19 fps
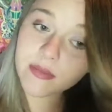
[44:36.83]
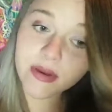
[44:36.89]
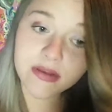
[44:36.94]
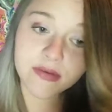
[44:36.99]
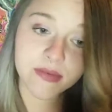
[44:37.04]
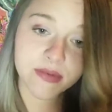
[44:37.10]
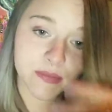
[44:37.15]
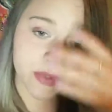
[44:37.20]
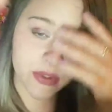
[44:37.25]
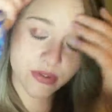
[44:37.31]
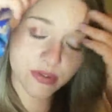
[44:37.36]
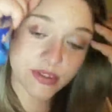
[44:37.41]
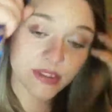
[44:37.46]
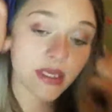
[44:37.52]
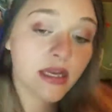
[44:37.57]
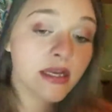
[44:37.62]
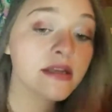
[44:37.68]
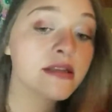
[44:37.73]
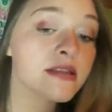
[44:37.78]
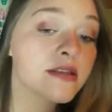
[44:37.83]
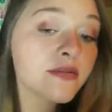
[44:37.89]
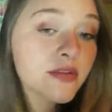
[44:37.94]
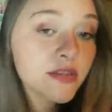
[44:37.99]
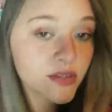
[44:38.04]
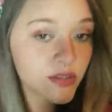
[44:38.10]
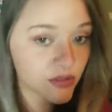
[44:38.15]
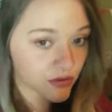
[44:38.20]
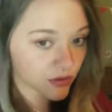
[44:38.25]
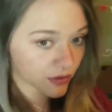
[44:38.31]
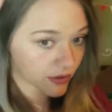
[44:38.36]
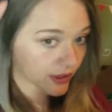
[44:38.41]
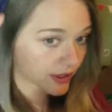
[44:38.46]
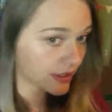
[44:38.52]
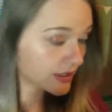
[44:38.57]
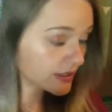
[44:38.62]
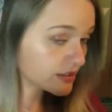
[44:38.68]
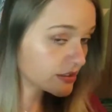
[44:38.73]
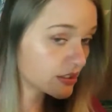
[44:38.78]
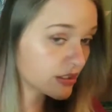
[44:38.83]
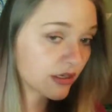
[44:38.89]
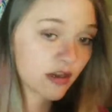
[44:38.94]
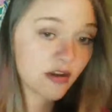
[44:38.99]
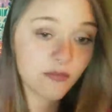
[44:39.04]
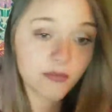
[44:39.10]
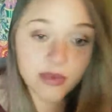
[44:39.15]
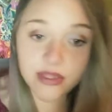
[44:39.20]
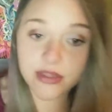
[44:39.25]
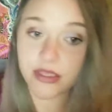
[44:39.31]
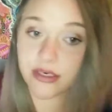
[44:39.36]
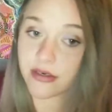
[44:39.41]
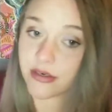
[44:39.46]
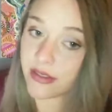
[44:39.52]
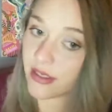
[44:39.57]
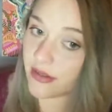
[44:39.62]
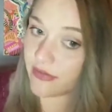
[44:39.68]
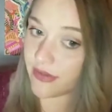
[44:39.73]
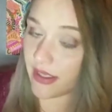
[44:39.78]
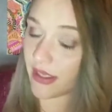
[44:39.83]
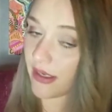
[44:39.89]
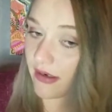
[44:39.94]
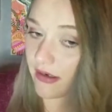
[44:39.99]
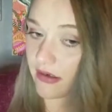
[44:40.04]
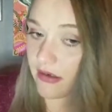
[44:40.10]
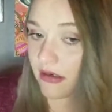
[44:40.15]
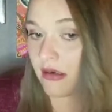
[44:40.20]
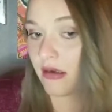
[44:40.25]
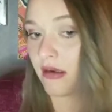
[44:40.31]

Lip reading: about both sides of the story. Because, you know, I've been there, done that.